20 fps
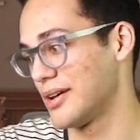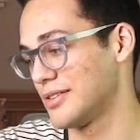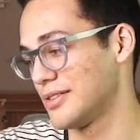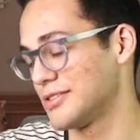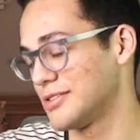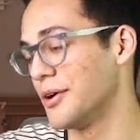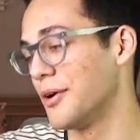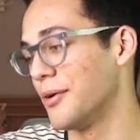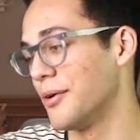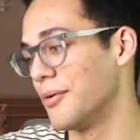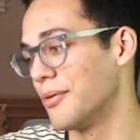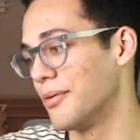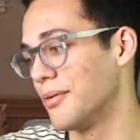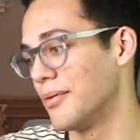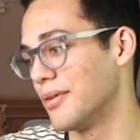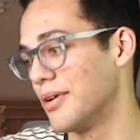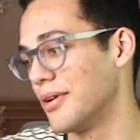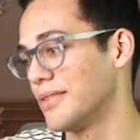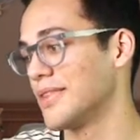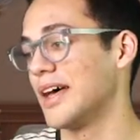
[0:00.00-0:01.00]
So
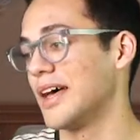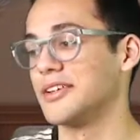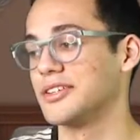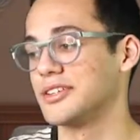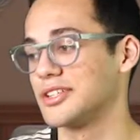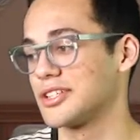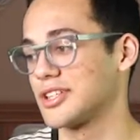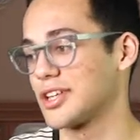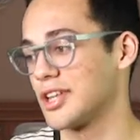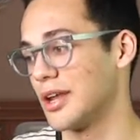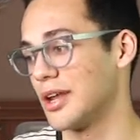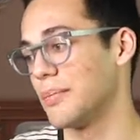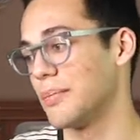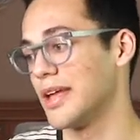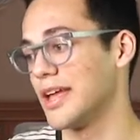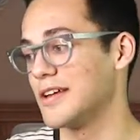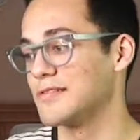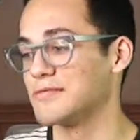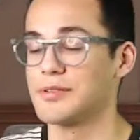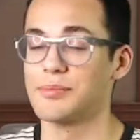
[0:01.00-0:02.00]
that's just gonna be
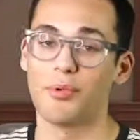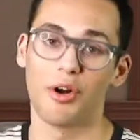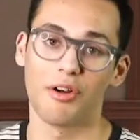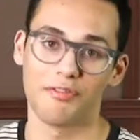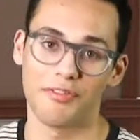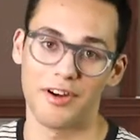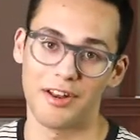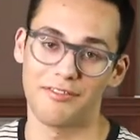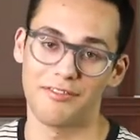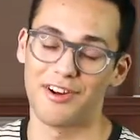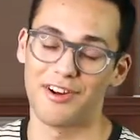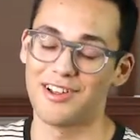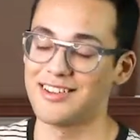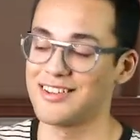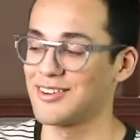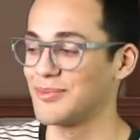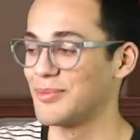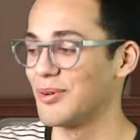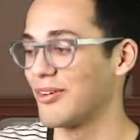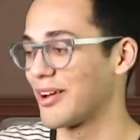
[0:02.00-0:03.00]
even more fun for our
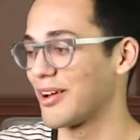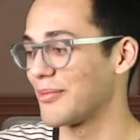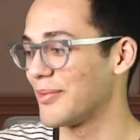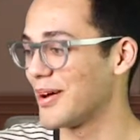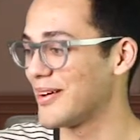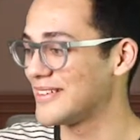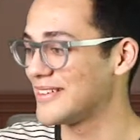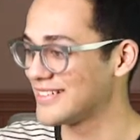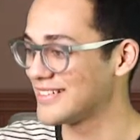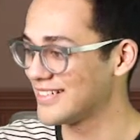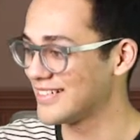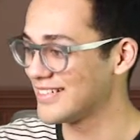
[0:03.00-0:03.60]
little Pokemon.